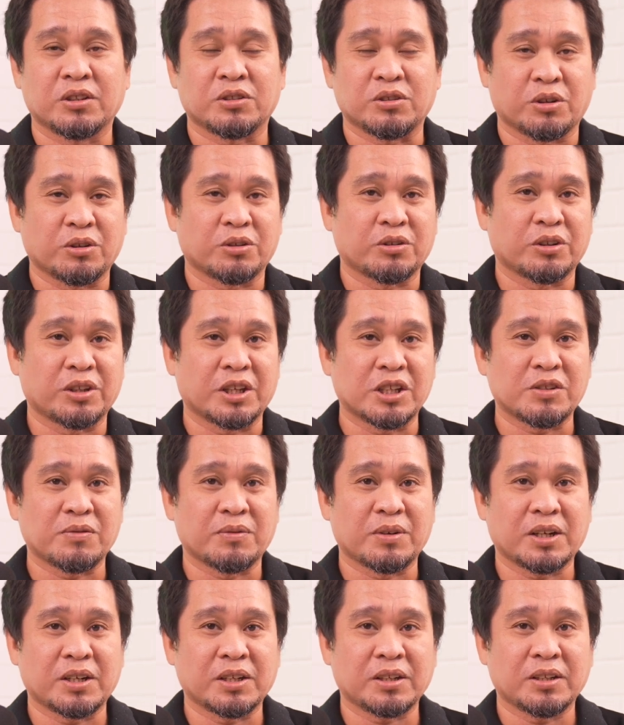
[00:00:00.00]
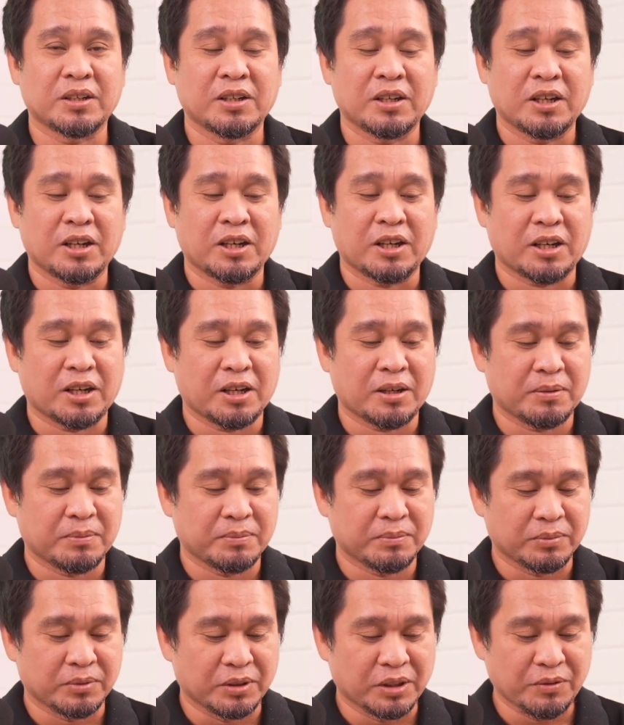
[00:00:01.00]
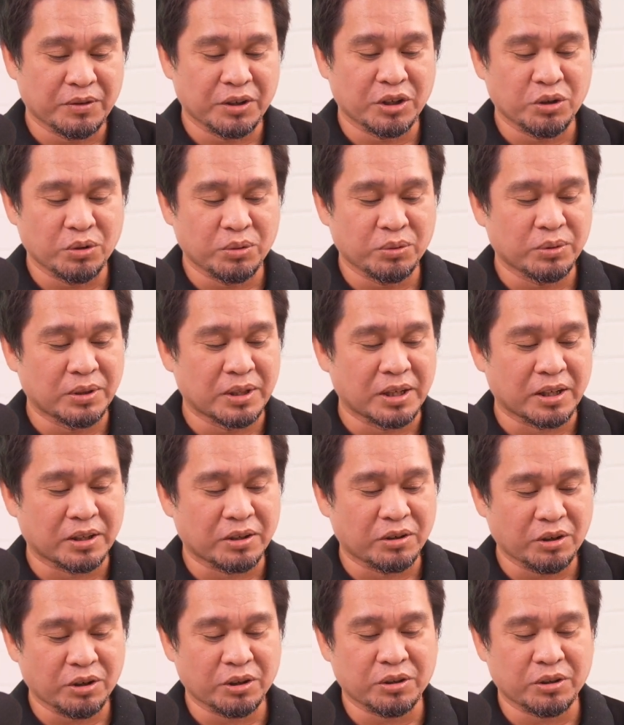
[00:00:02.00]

So on today's vlog, I'm giving you the